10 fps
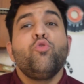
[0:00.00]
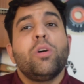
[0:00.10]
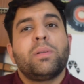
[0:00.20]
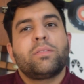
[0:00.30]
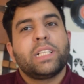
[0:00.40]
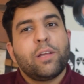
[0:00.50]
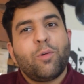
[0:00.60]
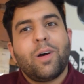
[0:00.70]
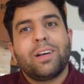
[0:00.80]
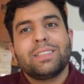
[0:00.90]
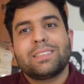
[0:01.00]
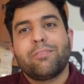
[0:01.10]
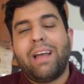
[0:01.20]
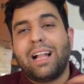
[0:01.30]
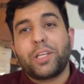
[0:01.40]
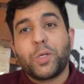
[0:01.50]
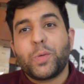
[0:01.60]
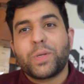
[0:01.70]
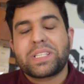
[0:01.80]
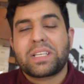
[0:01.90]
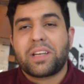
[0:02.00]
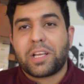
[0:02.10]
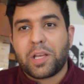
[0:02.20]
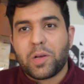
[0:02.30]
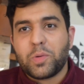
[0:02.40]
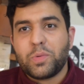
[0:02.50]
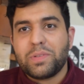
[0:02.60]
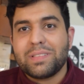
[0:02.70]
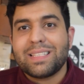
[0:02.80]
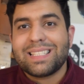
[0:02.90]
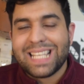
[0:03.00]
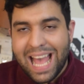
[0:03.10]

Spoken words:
for whomever they want, the value is going to go